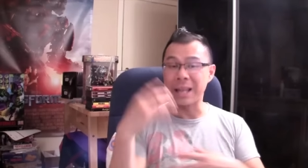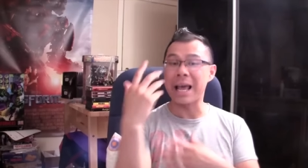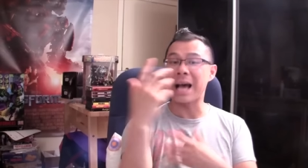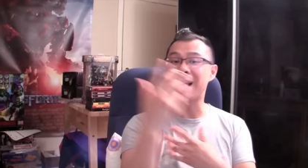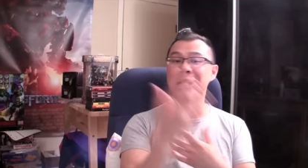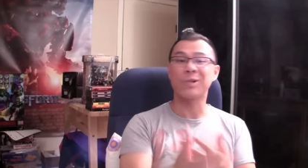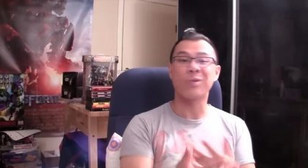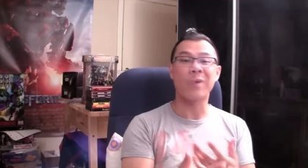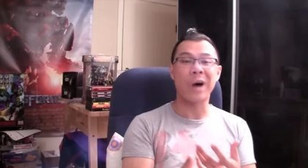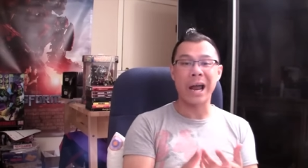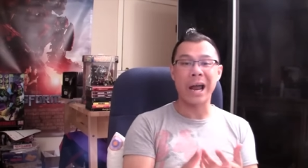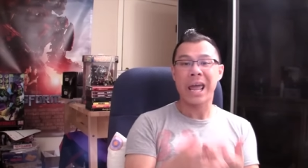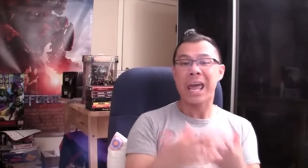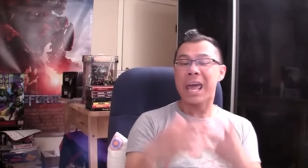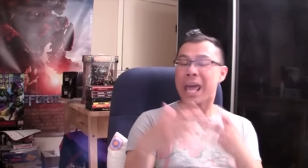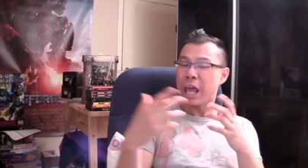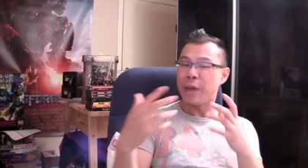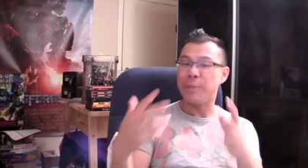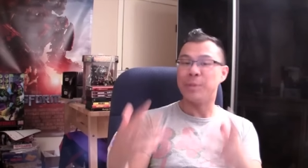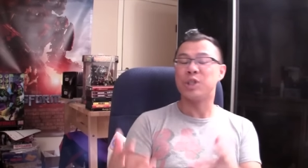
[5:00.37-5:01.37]
and that's why
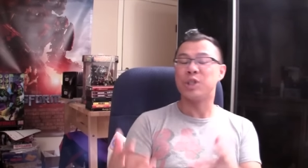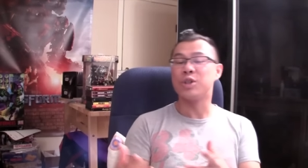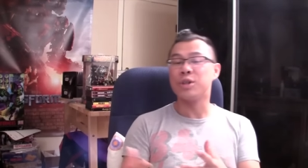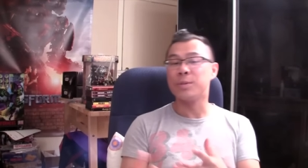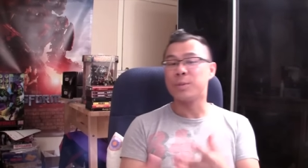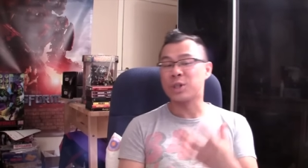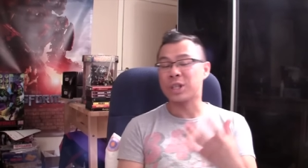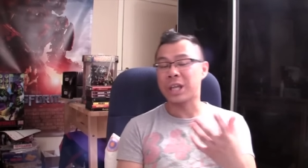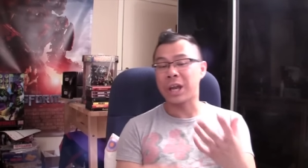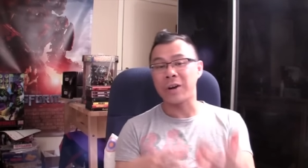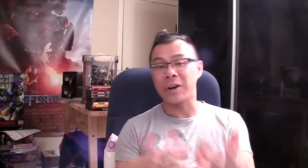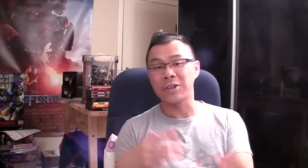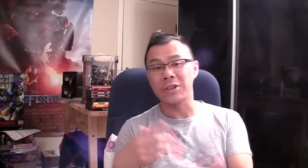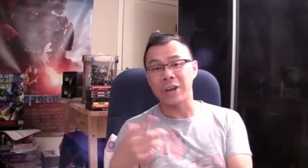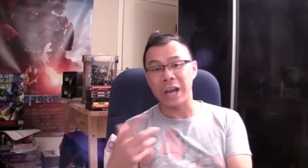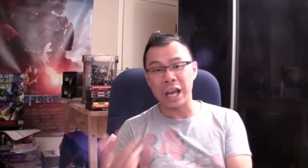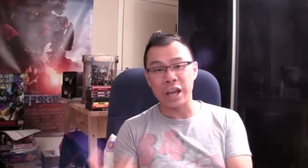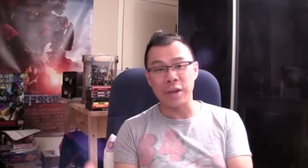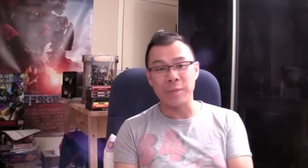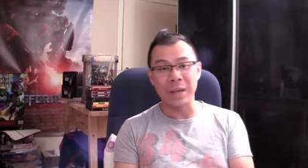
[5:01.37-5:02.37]
Amy Schumer's
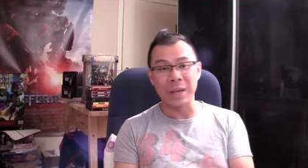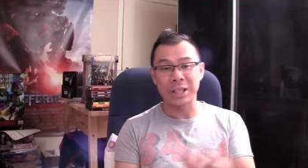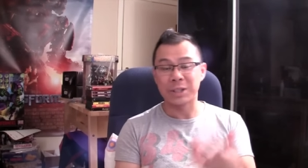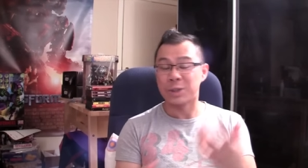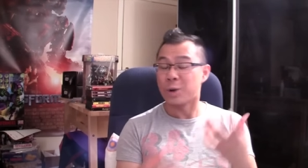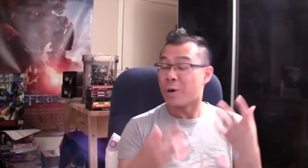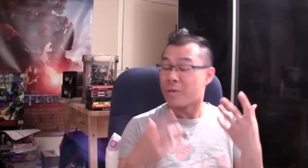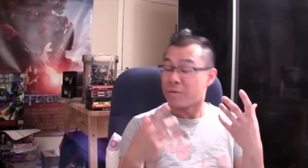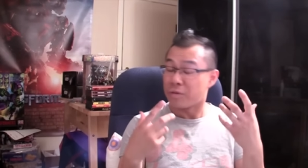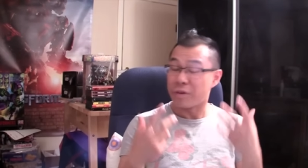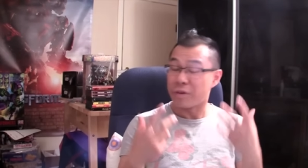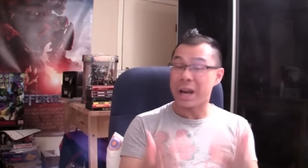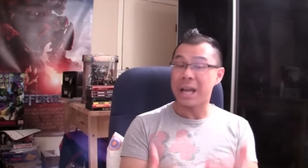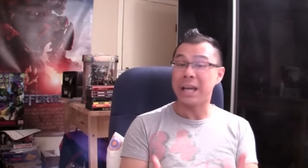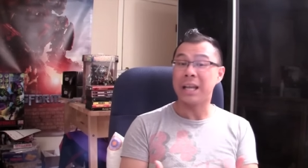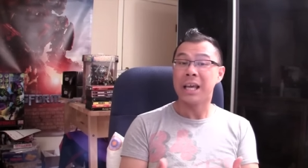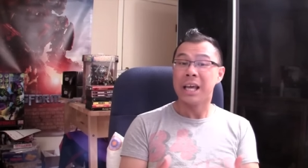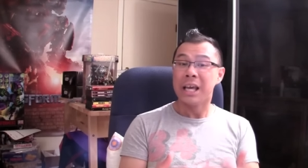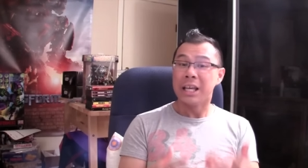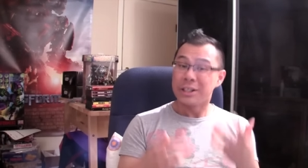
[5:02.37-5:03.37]
character, Amy, is so
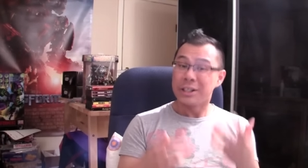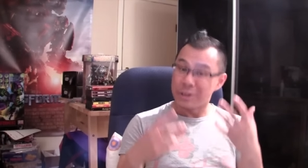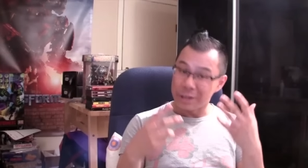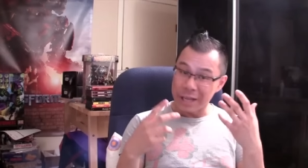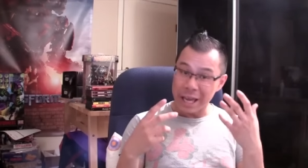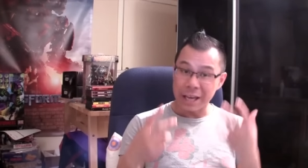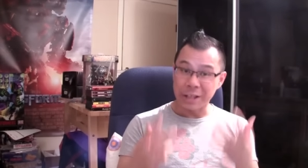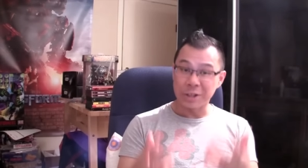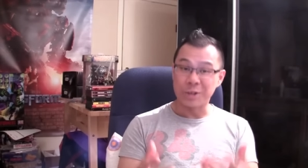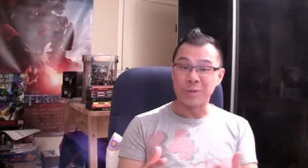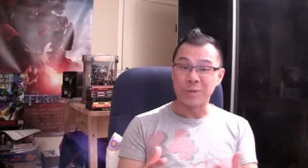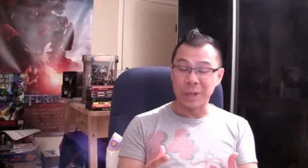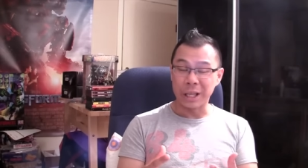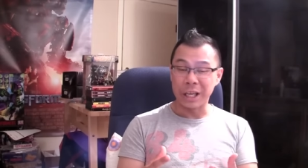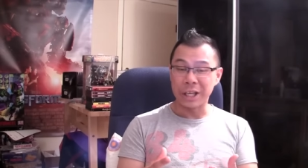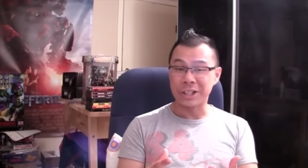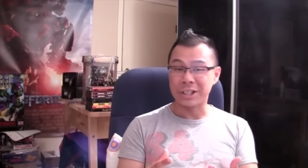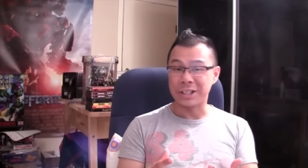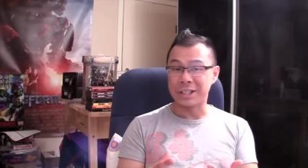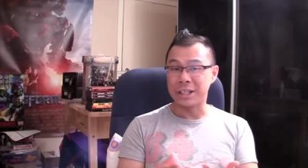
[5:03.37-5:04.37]
afraid to get into
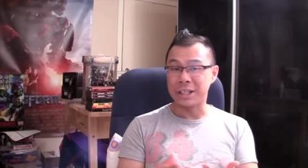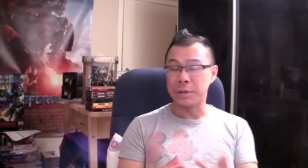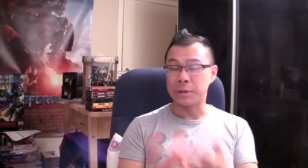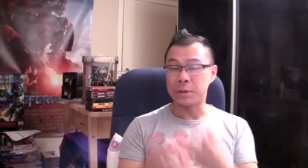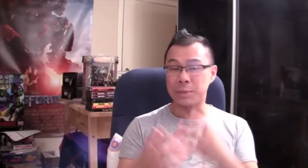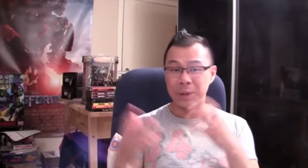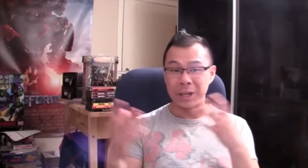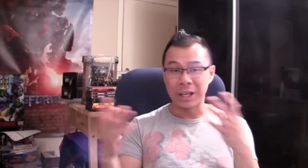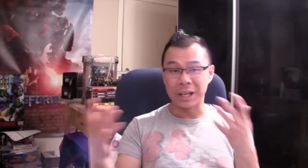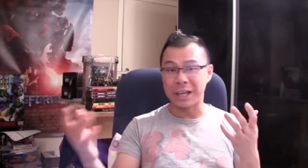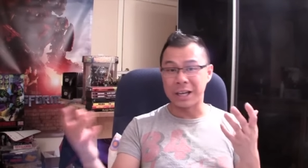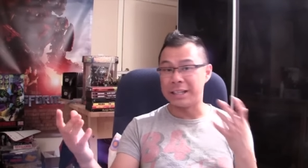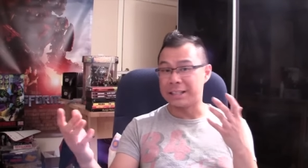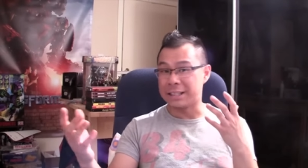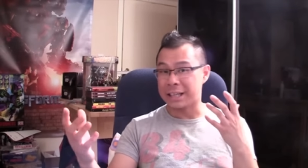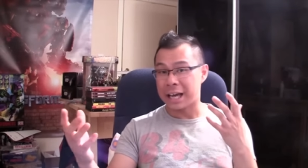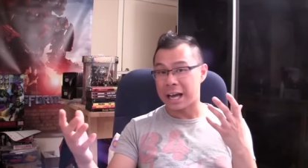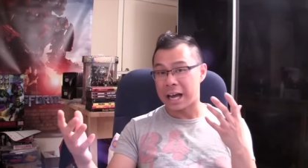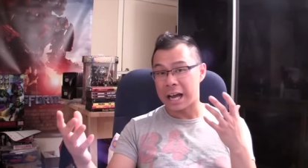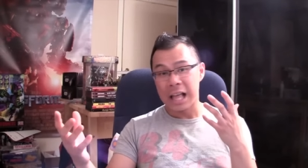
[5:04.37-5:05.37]
relationships
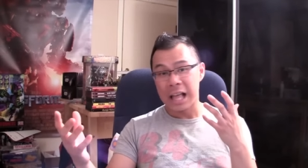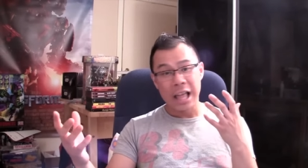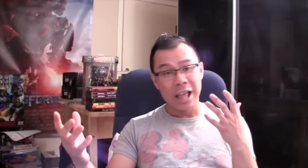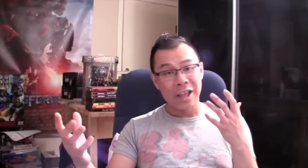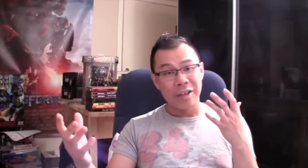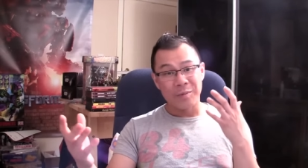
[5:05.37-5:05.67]
because uh,